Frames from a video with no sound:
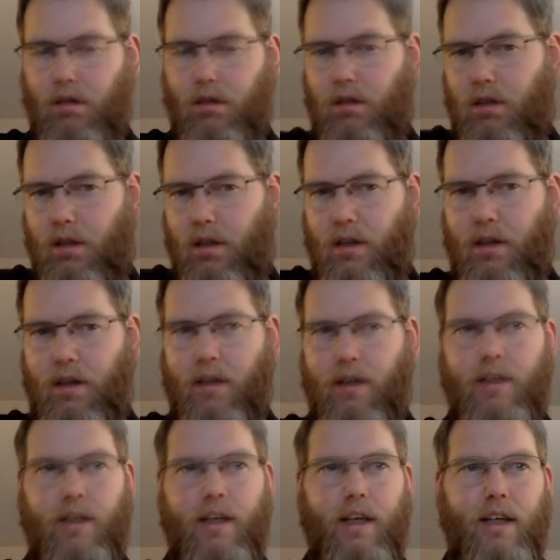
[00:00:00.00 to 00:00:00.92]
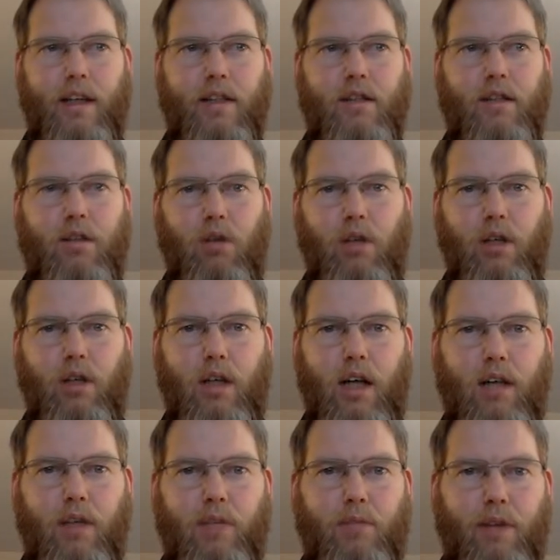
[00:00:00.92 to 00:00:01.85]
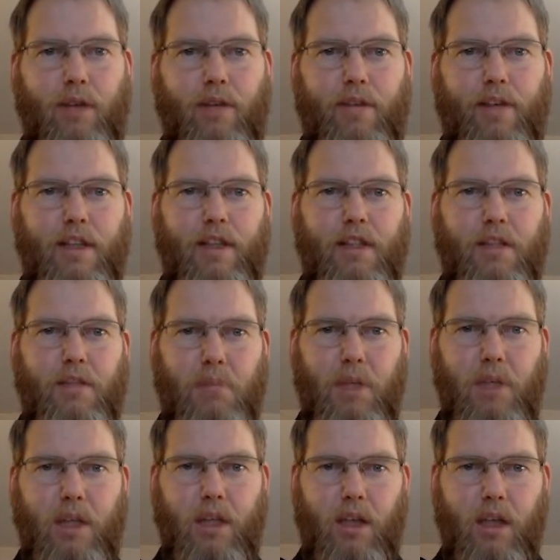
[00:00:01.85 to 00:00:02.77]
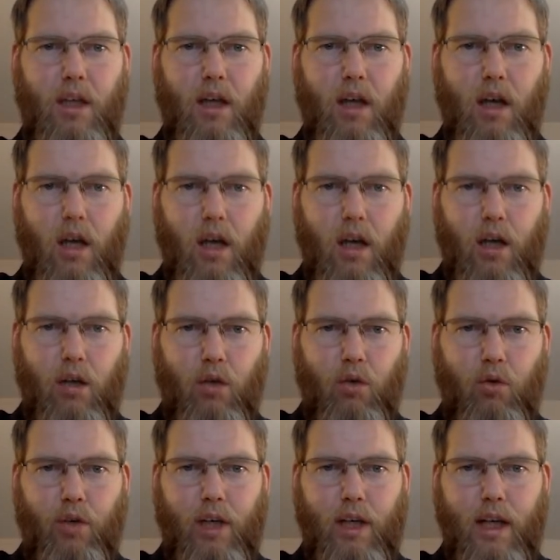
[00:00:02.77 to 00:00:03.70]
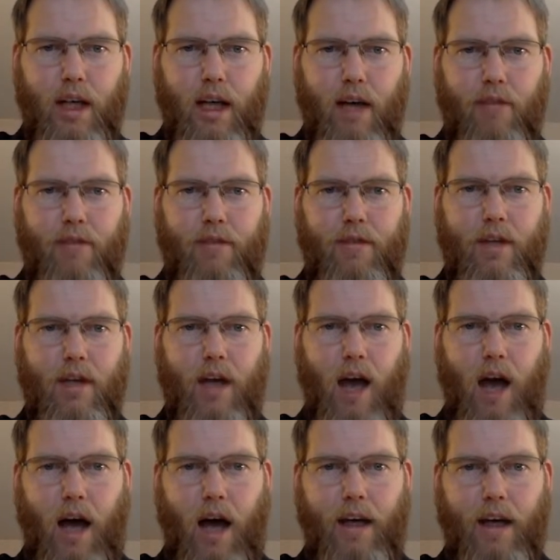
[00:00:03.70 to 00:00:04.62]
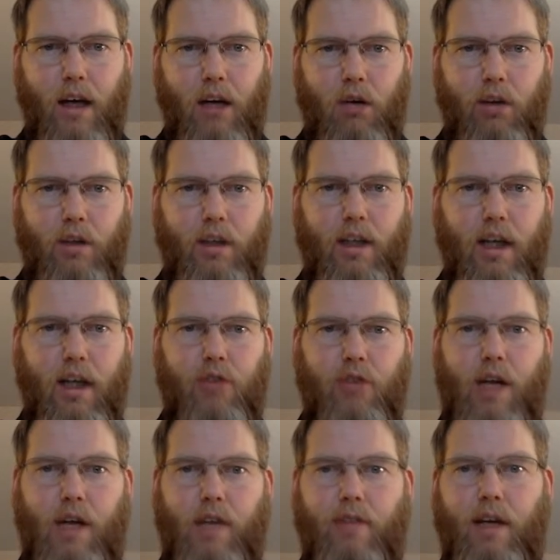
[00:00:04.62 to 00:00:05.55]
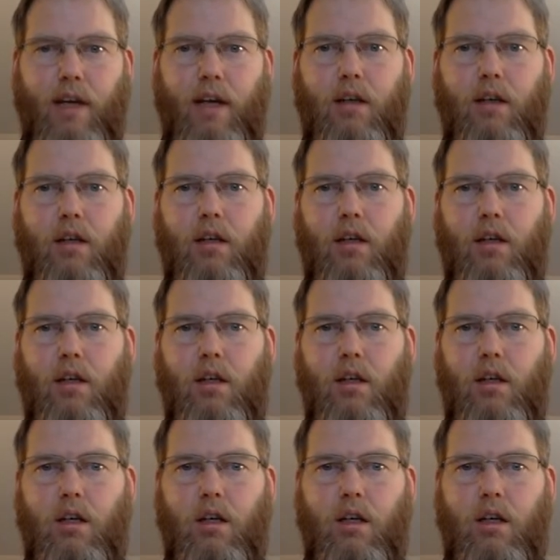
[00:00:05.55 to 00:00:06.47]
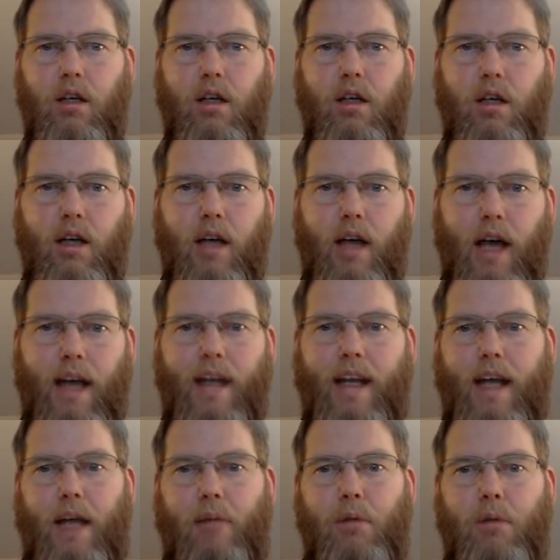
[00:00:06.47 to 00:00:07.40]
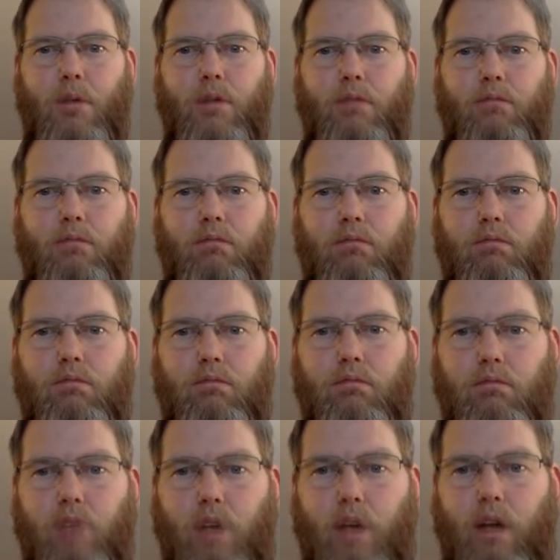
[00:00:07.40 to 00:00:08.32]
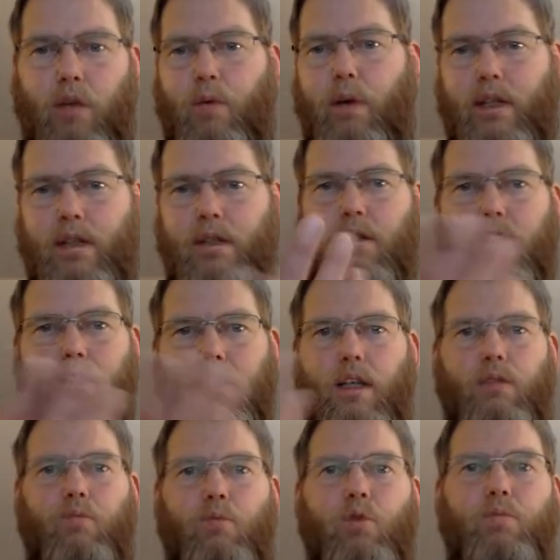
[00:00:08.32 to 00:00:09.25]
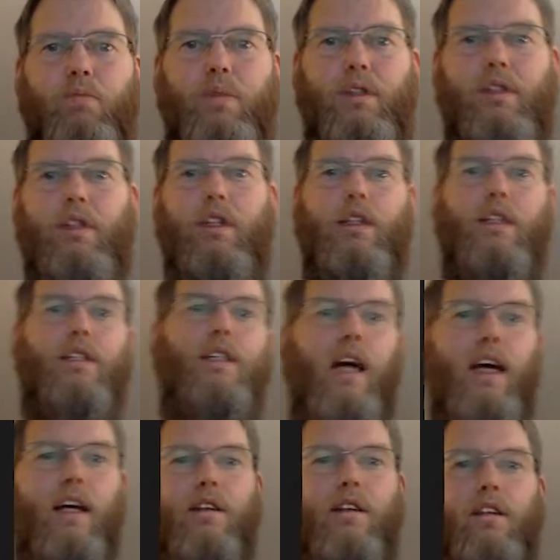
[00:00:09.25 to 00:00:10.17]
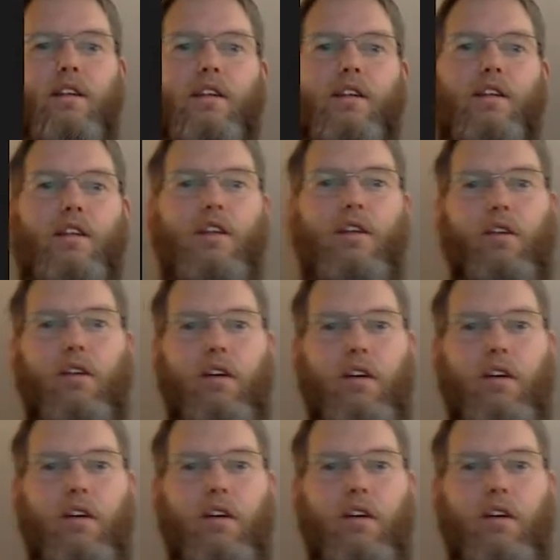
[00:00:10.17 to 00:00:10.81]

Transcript: in this case, Contact preferences MIDI, you really have the IAC or EAC driver enabled. Otherwise, that won't be seen. It's like the